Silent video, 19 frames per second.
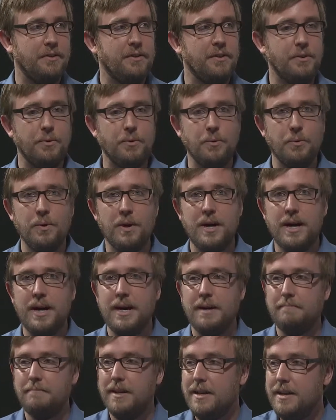to
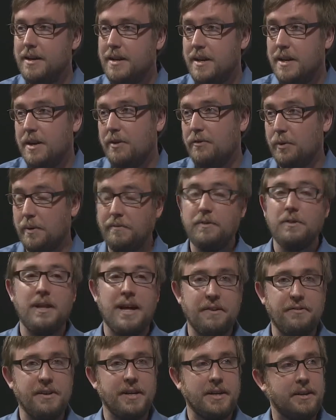sort of
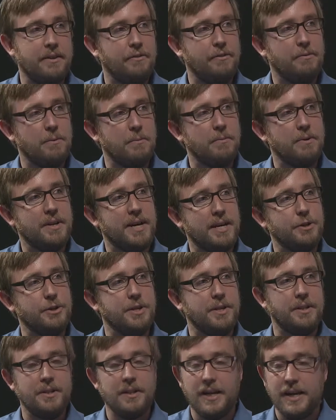classic consumer
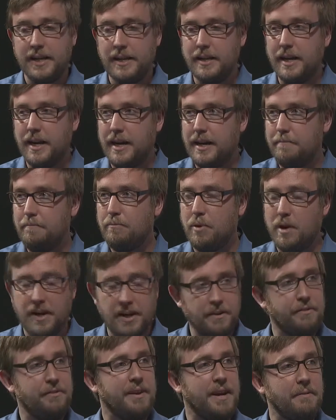protection, like
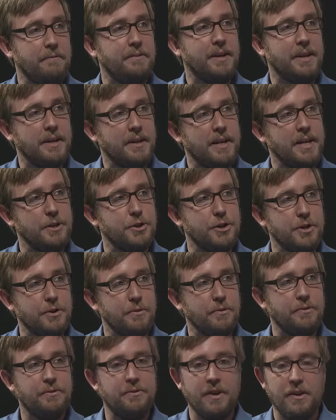product safety
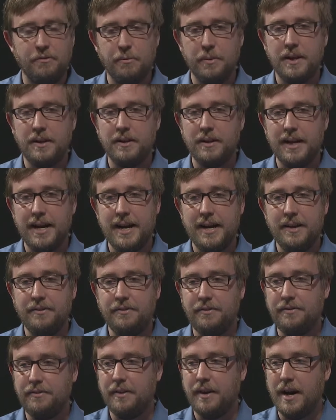issues, as well
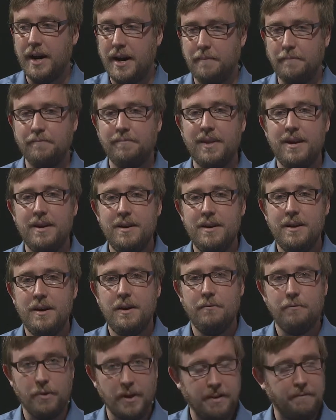as
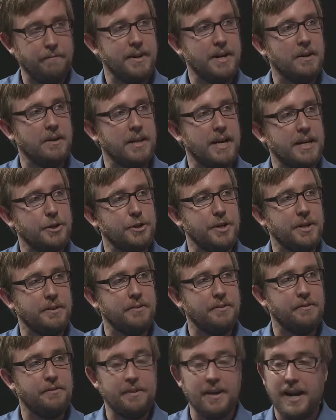free and fair
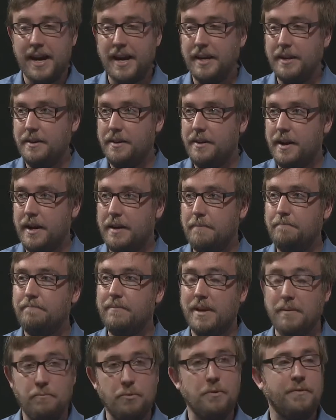elections and
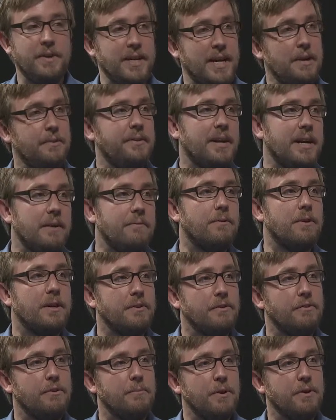improving healthcare for
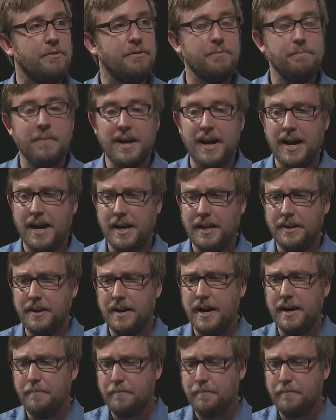consumers. And